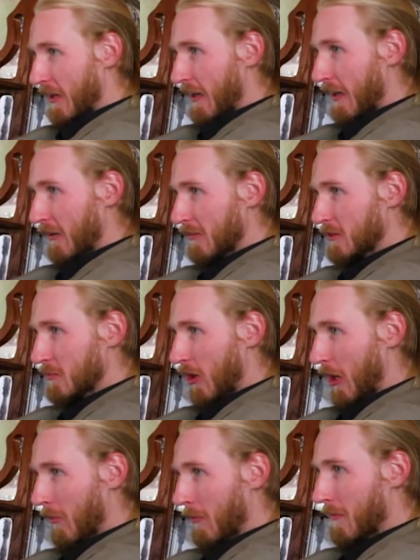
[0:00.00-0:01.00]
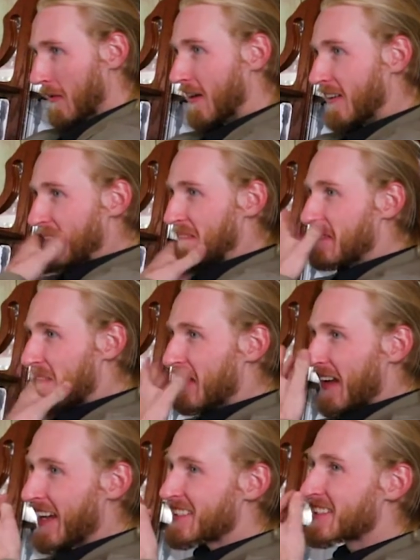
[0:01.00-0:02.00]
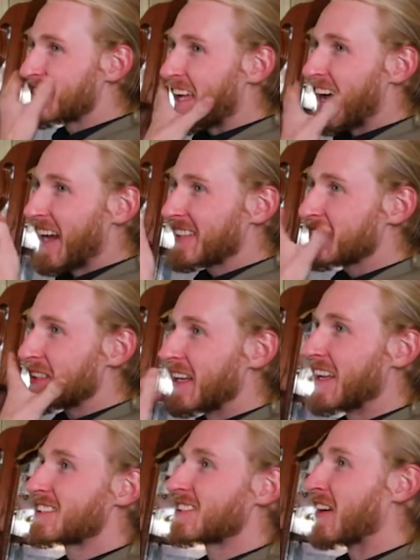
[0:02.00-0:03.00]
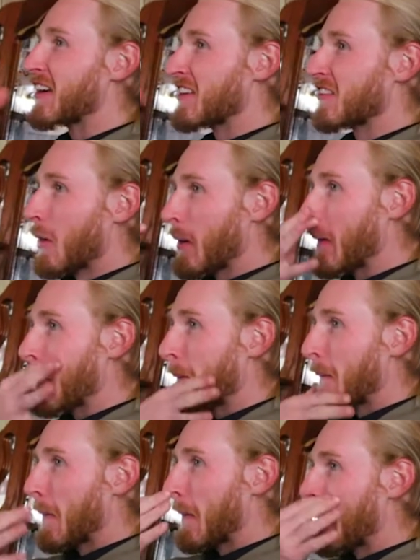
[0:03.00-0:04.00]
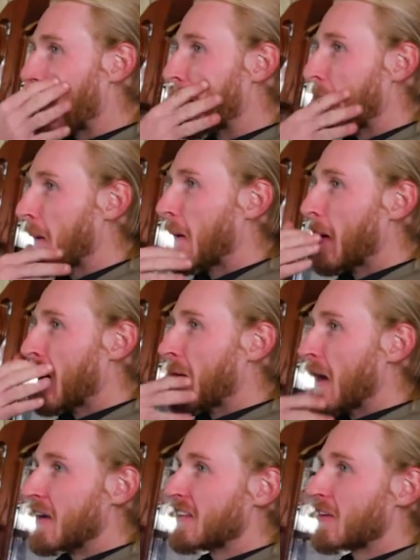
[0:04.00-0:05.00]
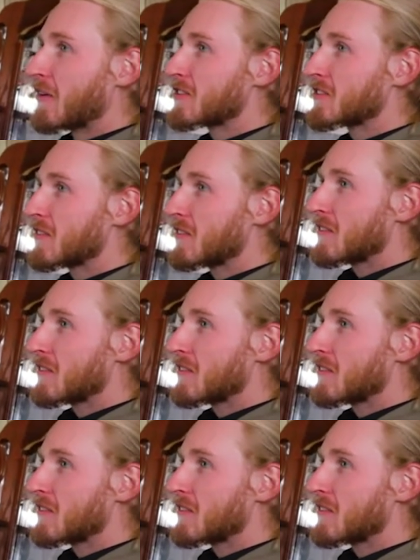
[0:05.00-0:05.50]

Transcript: we gotta handle this problem. Always. He has the stash. He's starting a donut. And he goes,